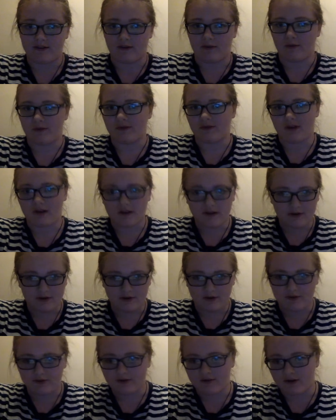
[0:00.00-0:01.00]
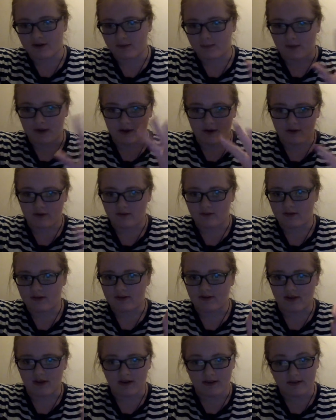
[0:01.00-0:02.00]
which I already knew from my own
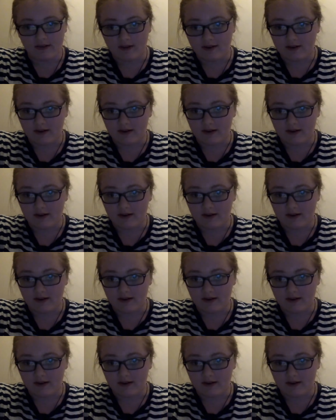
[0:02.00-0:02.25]
studies and